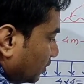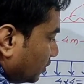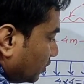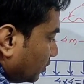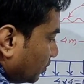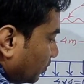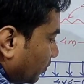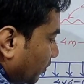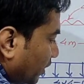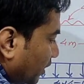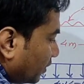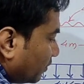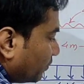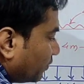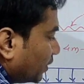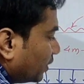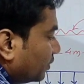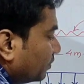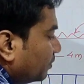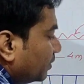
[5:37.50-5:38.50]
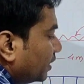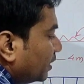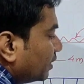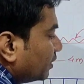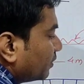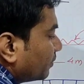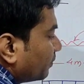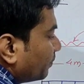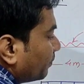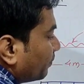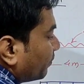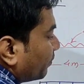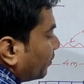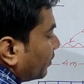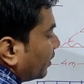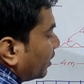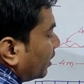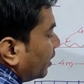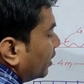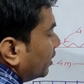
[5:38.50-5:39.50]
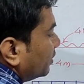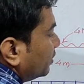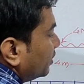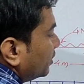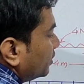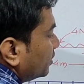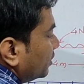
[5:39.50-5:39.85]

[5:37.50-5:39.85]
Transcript: 2.5 meter, and this